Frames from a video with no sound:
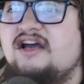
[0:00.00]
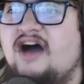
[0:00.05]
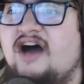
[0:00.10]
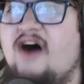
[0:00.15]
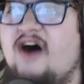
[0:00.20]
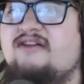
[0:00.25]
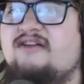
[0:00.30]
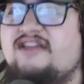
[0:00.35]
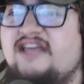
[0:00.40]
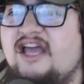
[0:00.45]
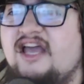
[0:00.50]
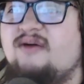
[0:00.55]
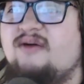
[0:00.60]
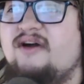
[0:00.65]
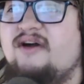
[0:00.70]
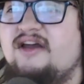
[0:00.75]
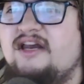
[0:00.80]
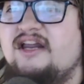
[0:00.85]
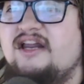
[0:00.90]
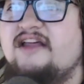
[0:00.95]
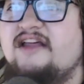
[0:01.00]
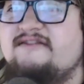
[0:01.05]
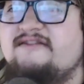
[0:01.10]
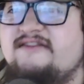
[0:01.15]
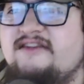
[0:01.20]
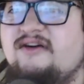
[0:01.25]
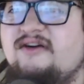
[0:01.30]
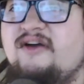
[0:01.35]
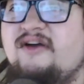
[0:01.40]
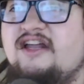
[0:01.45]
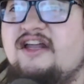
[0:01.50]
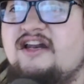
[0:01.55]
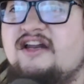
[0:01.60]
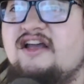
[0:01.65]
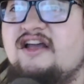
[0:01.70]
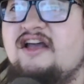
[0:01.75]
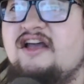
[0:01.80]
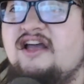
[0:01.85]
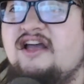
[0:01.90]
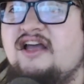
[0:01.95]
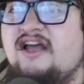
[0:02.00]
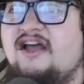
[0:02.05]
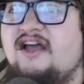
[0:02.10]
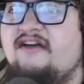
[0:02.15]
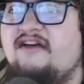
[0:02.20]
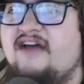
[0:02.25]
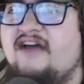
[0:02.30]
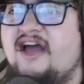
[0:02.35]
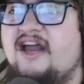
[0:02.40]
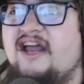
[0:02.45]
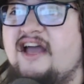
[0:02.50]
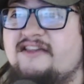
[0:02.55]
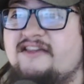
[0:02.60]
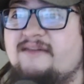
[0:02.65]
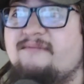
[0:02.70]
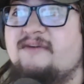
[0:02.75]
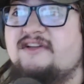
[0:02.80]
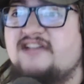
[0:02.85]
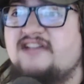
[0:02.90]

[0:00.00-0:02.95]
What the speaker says: Okay, Woody, let's do it. Now he has a bunch of